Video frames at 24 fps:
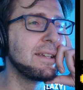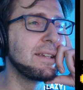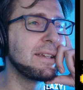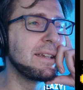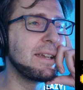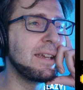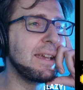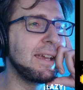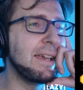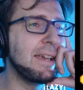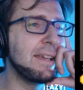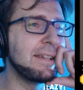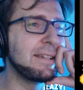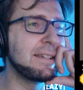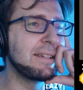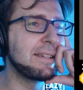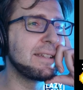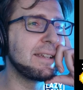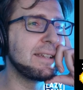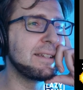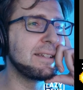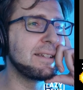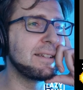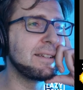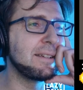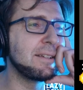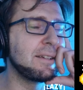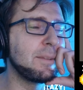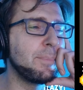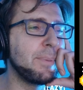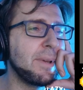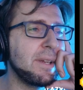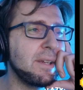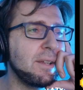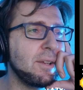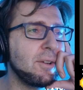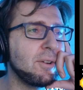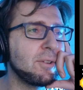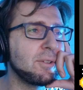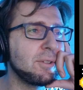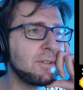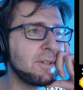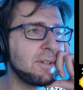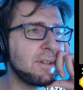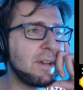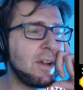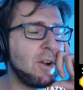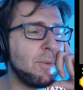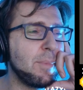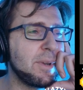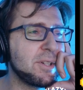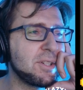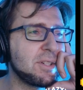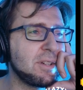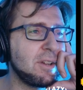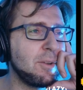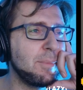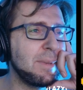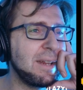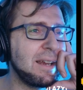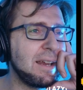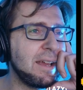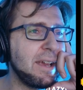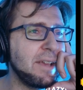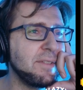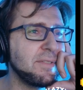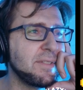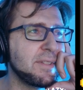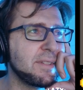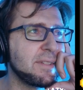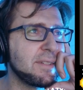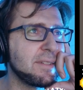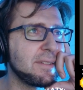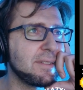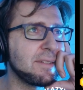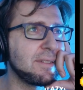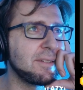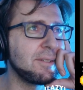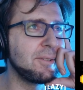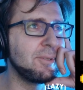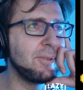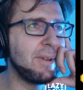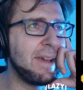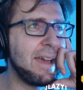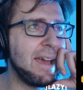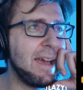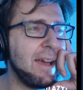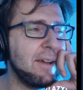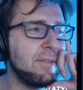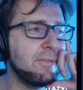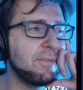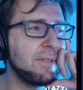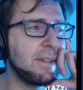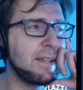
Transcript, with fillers: and then depending on how much, how many lives you have,